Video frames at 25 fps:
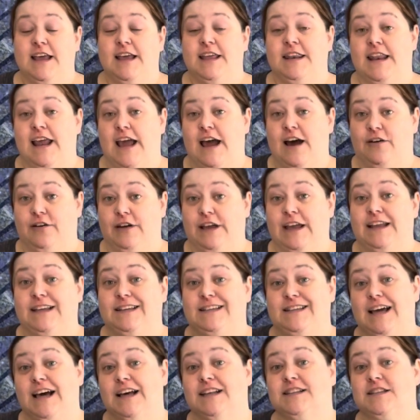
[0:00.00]
Now, it
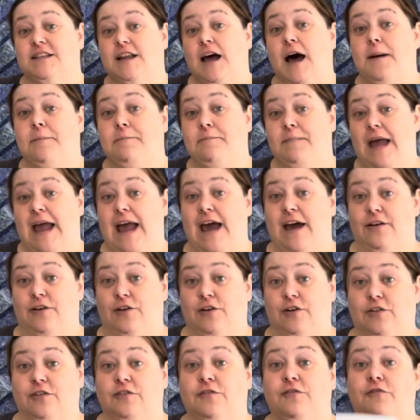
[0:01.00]
does not
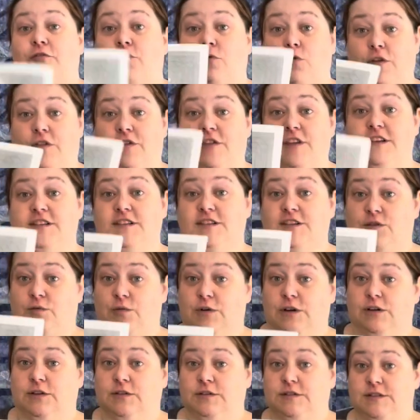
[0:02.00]
matter for this
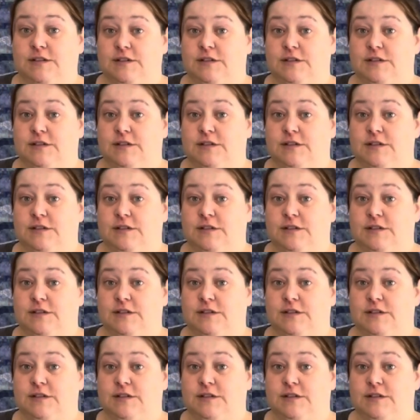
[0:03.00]
quilt